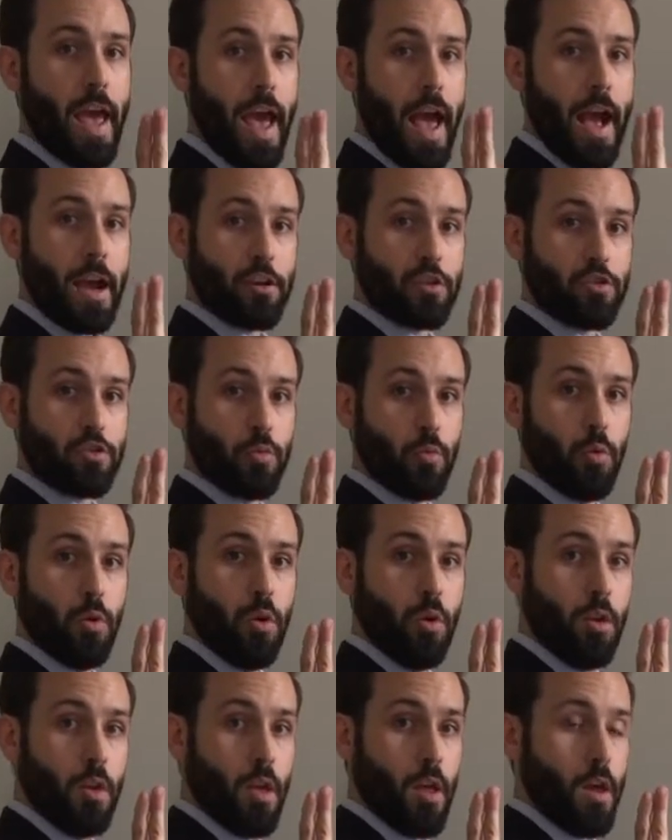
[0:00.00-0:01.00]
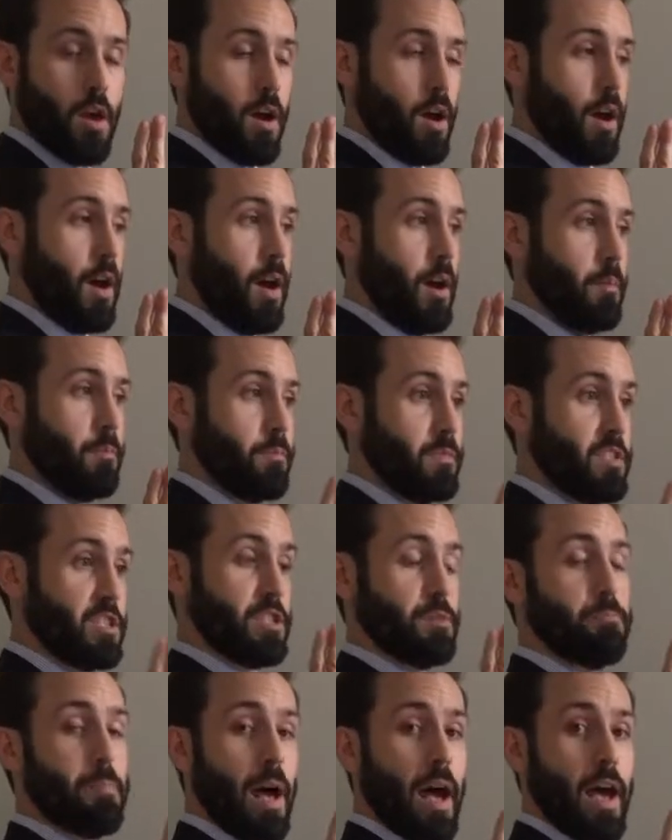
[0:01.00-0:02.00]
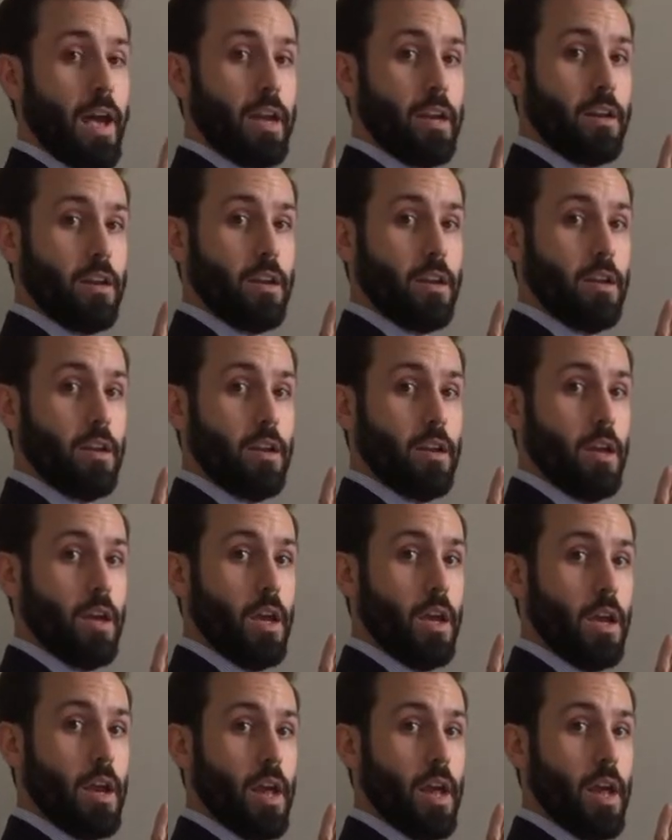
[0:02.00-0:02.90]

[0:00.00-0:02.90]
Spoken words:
actual spine and